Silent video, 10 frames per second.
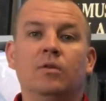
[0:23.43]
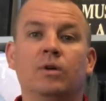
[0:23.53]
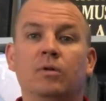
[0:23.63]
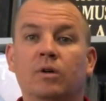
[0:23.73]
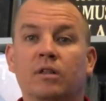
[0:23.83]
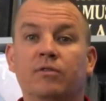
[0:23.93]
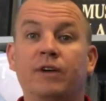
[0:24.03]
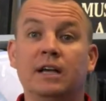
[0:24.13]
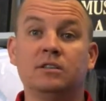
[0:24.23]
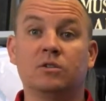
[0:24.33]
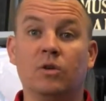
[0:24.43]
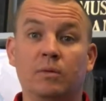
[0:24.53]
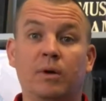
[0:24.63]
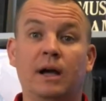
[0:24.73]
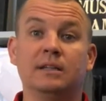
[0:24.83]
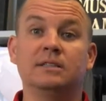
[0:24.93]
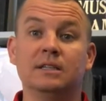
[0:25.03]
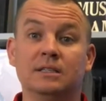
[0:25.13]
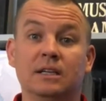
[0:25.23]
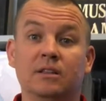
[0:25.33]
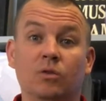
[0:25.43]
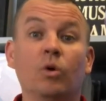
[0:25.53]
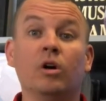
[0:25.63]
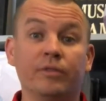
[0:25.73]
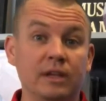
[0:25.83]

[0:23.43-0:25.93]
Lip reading: we had one of the fastest growing practices in the world.